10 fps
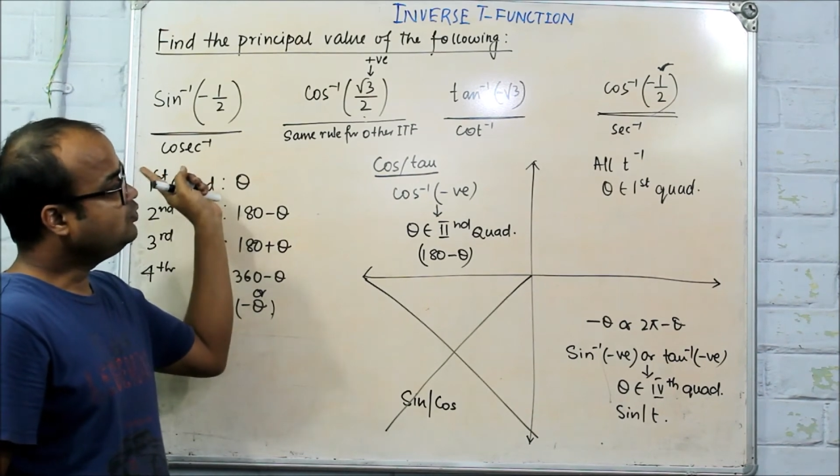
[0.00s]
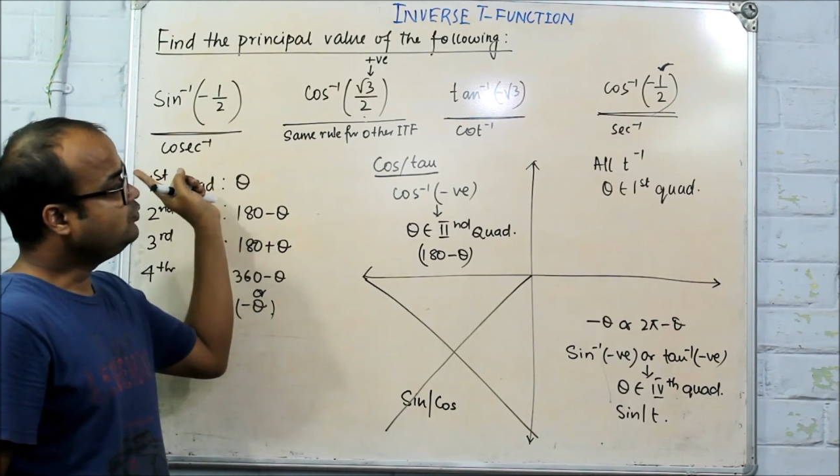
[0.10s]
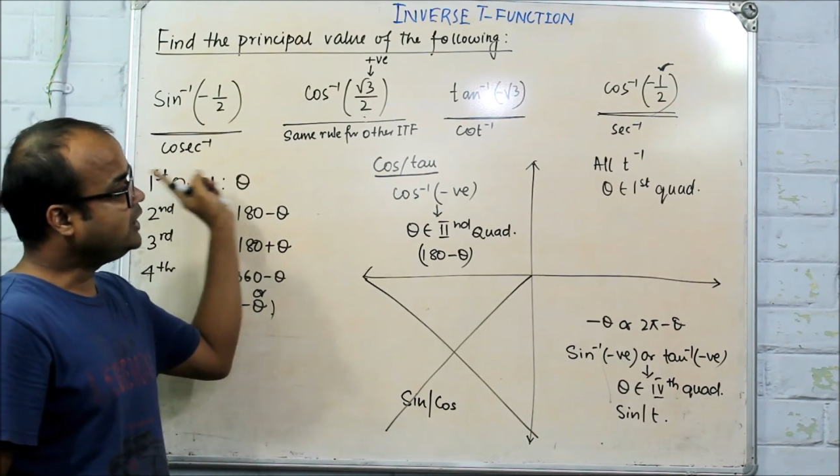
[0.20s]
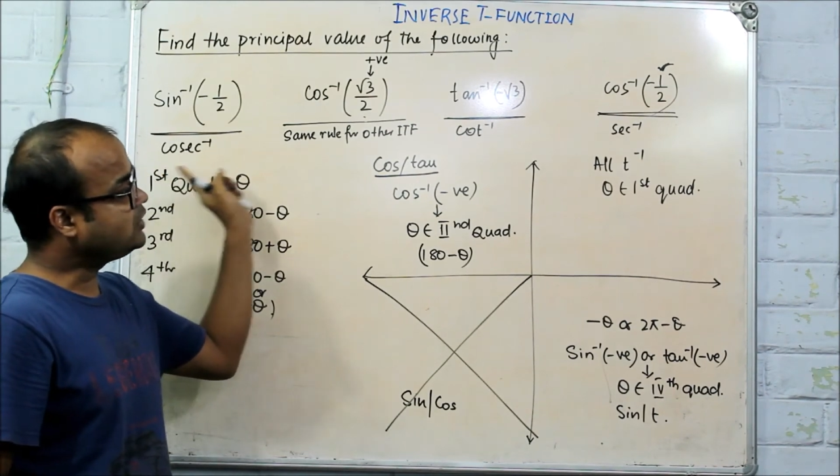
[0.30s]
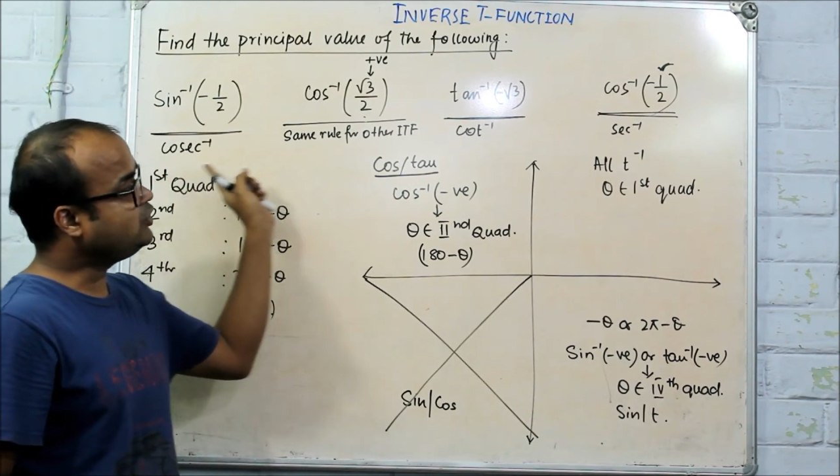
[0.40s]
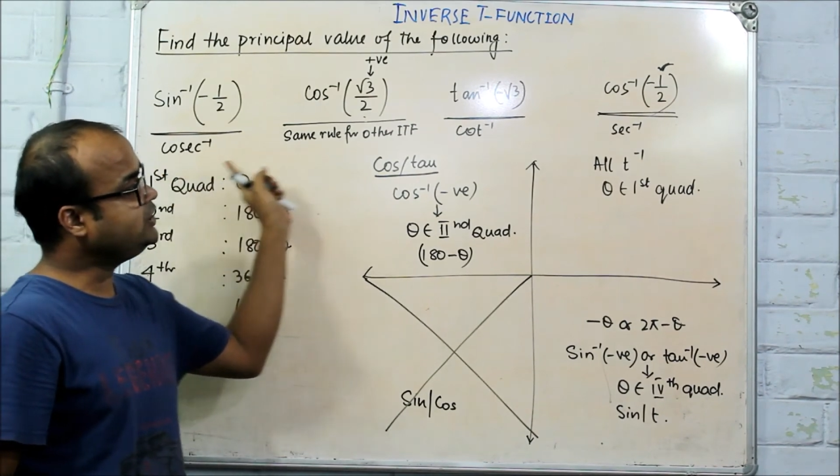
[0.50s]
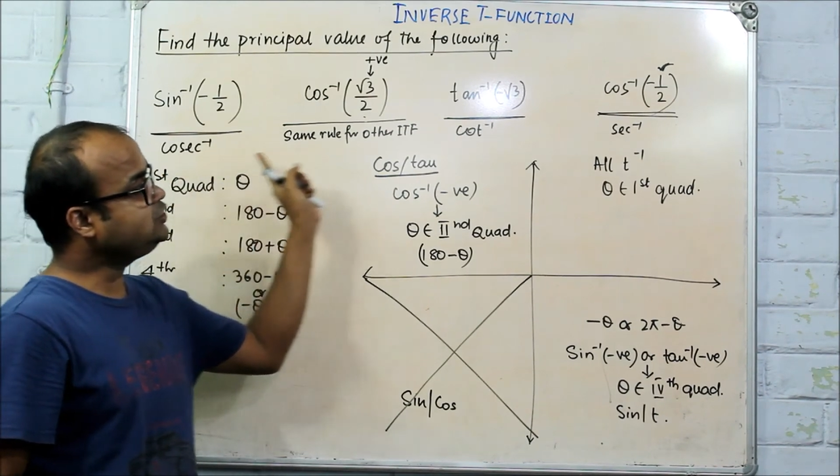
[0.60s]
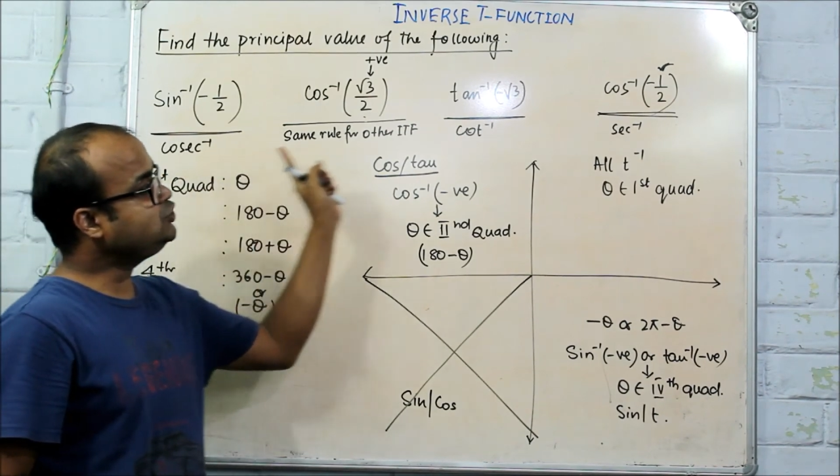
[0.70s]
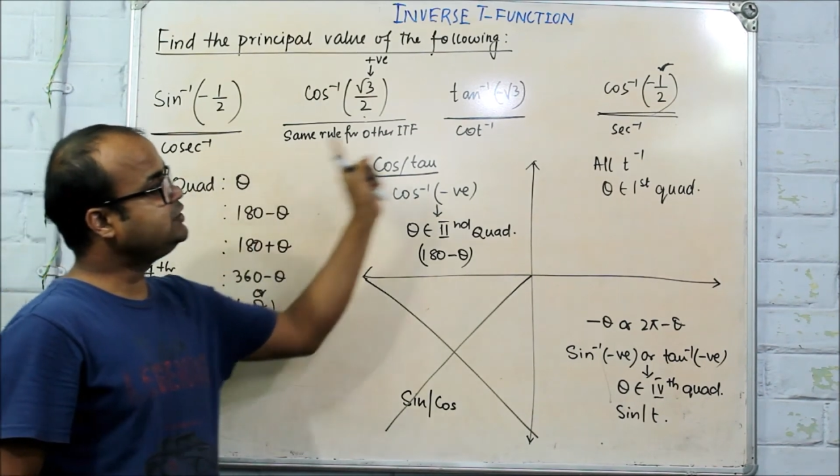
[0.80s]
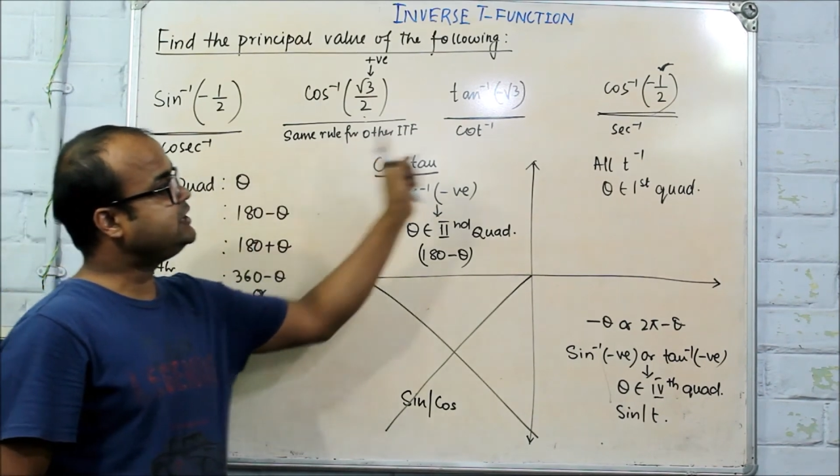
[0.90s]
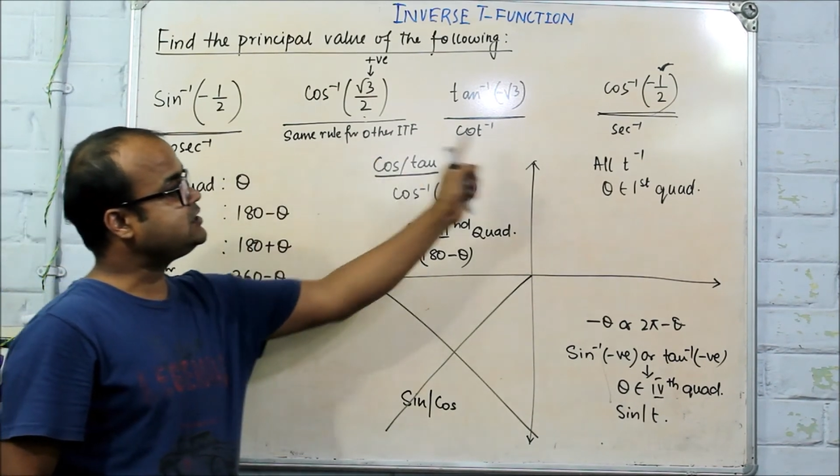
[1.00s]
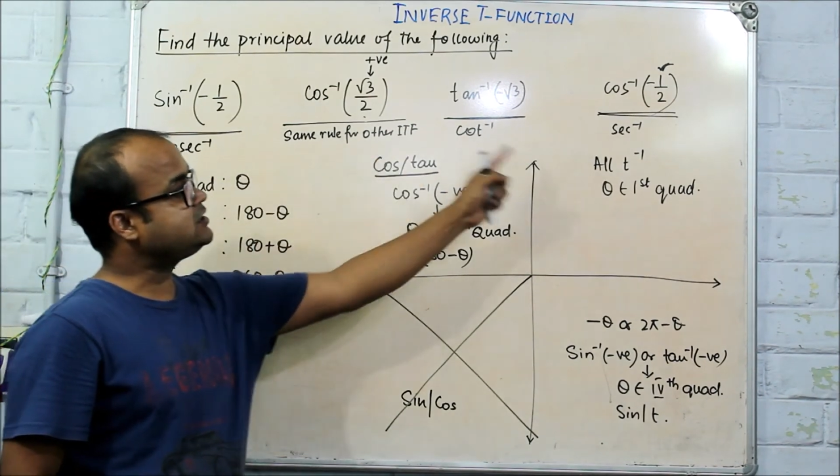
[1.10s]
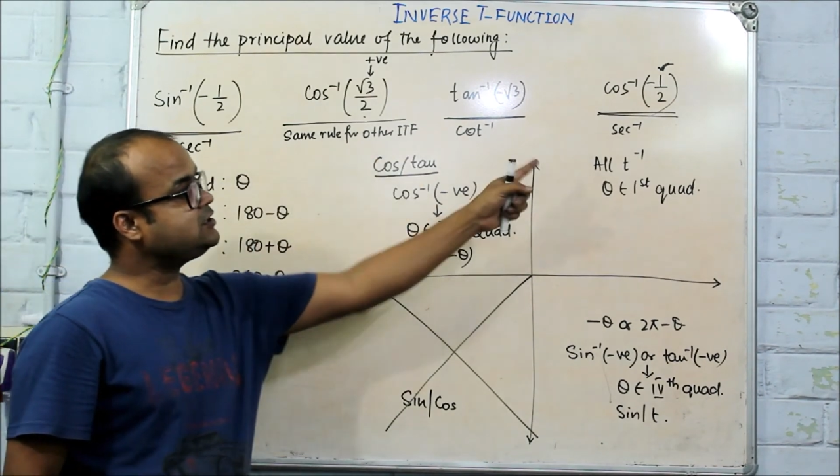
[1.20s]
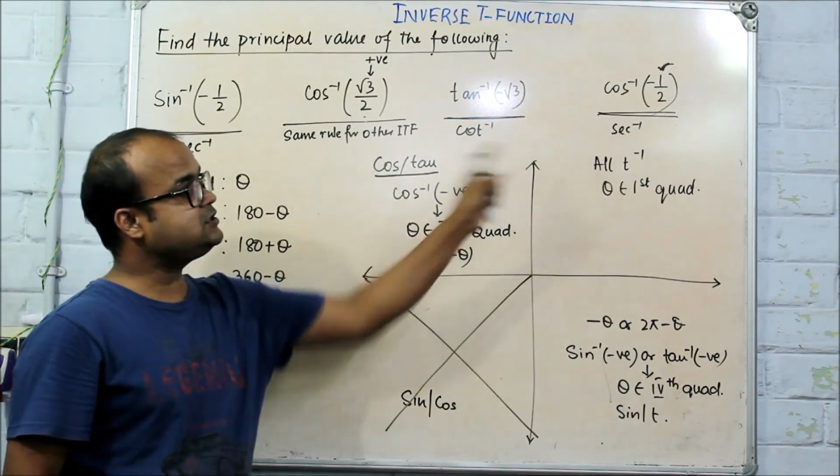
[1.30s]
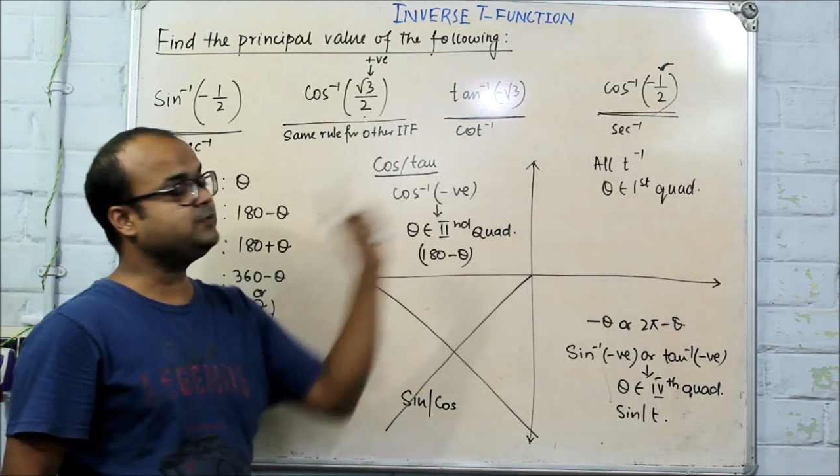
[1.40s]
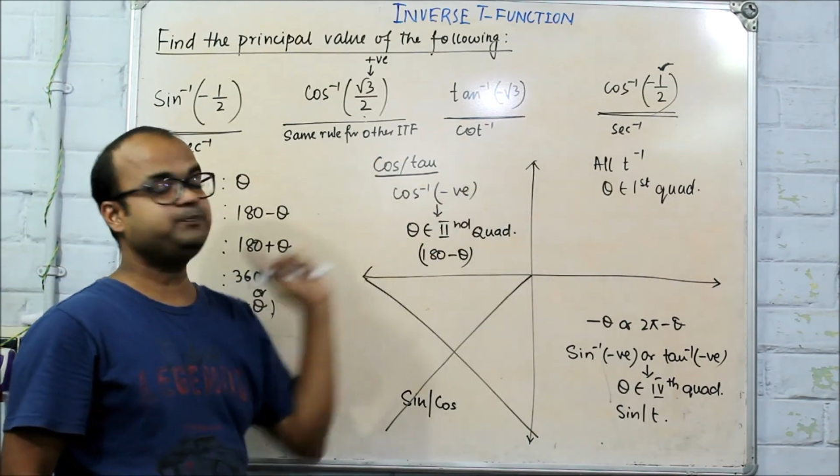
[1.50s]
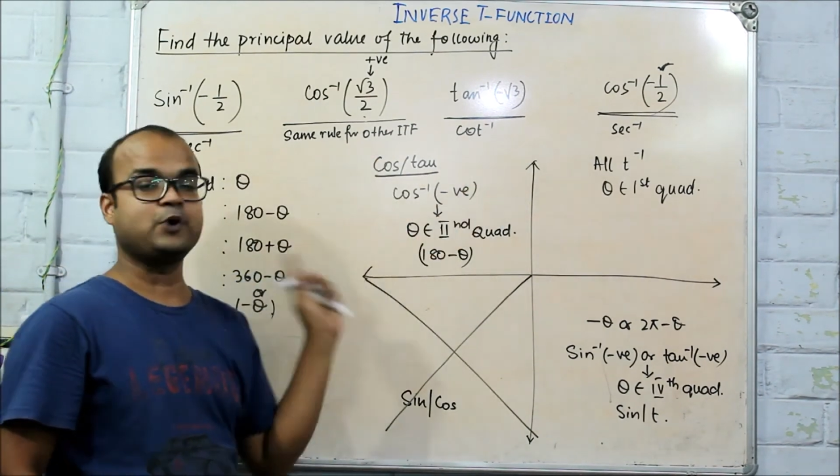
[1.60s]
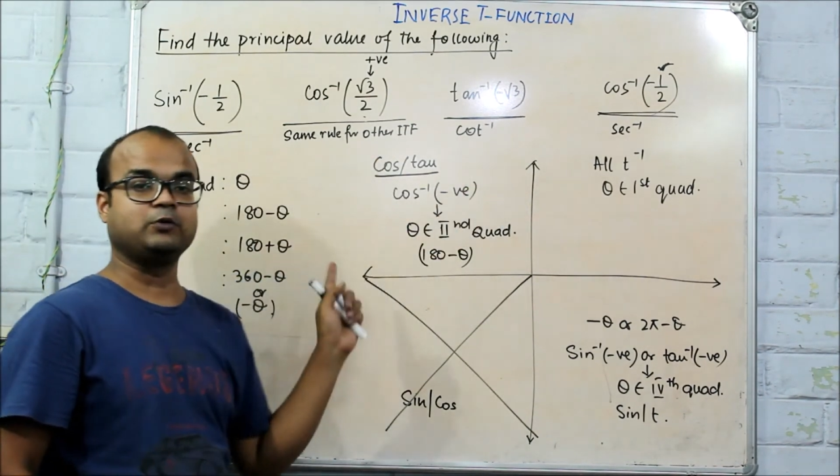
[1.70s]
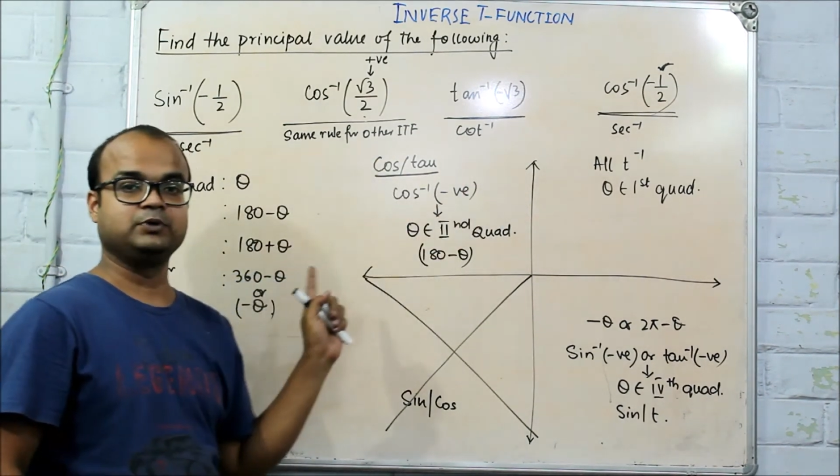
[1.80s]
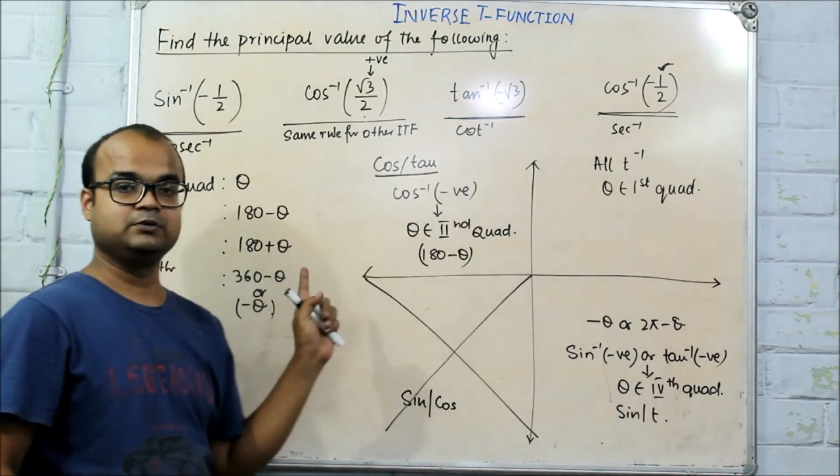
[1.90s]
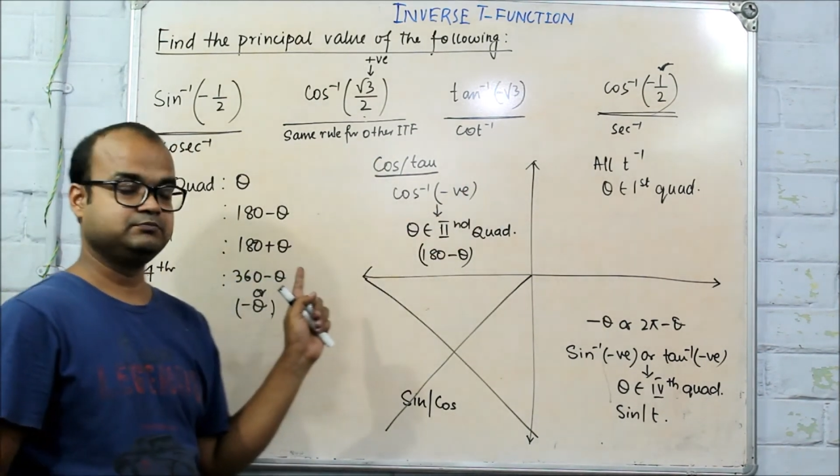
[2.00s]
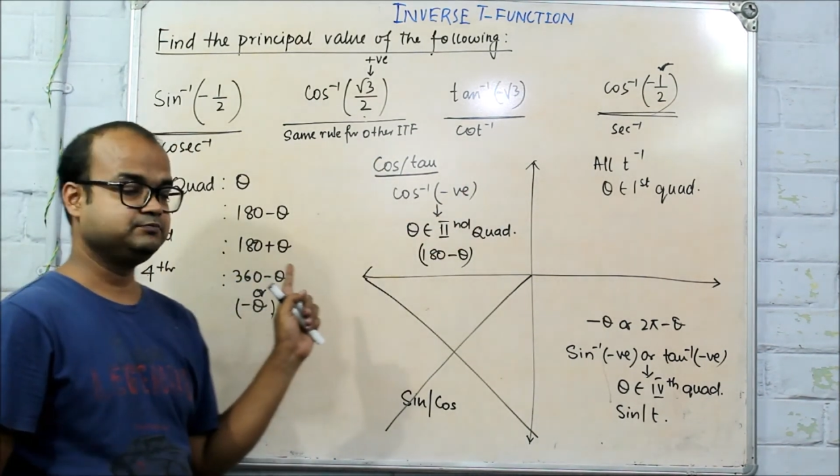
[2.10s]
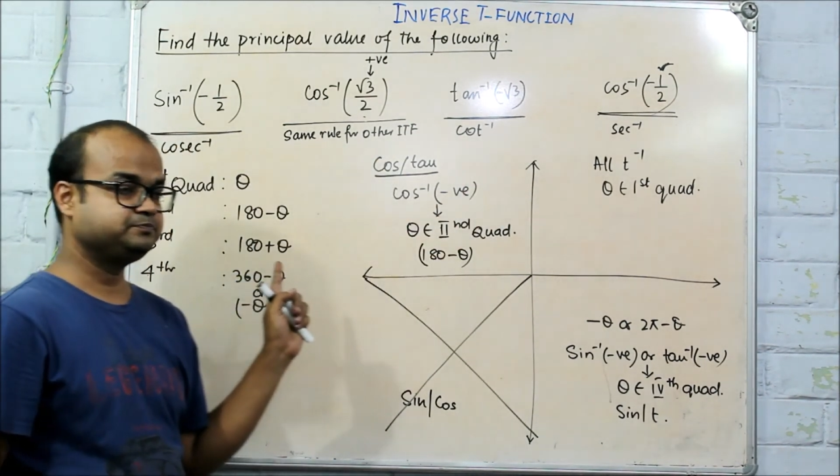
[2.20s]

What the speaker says: we are going to discuss the problem.